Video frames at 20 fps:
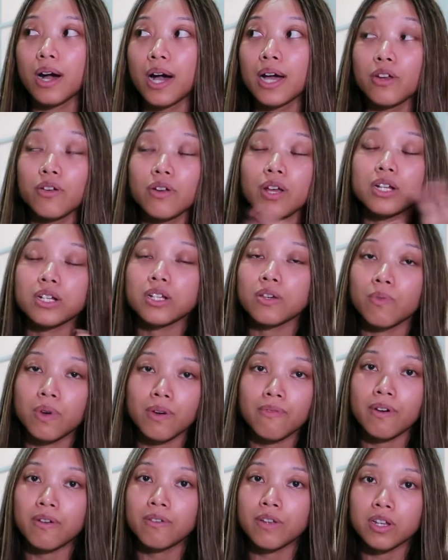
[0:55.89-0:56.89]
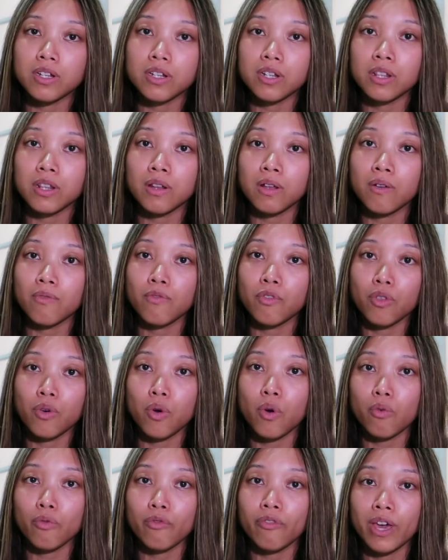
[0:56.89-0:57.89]
I don't actually wear foundation for the
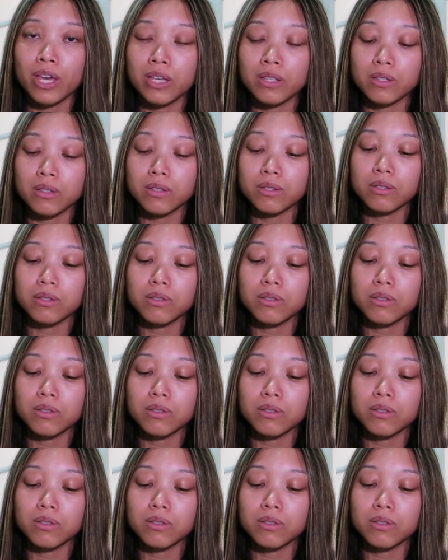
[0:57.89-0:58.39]
whole face.